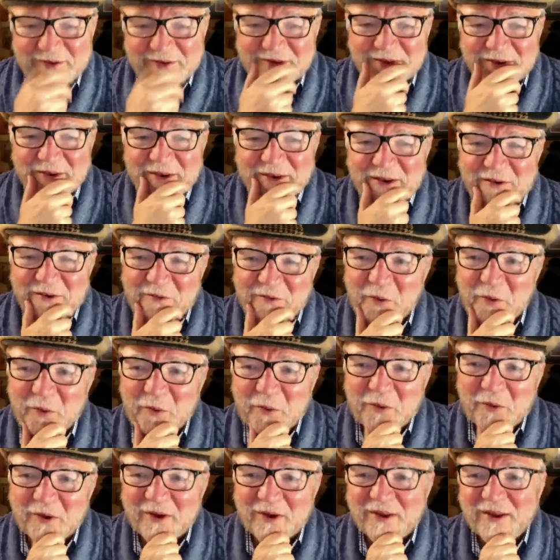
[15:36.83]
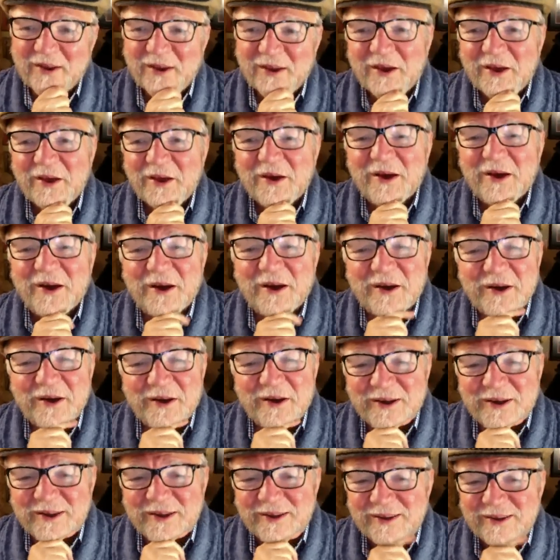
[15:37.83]
if you want,
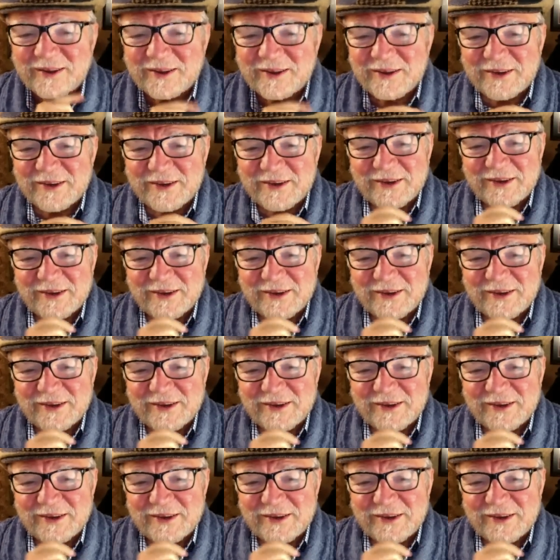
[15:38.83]
uh,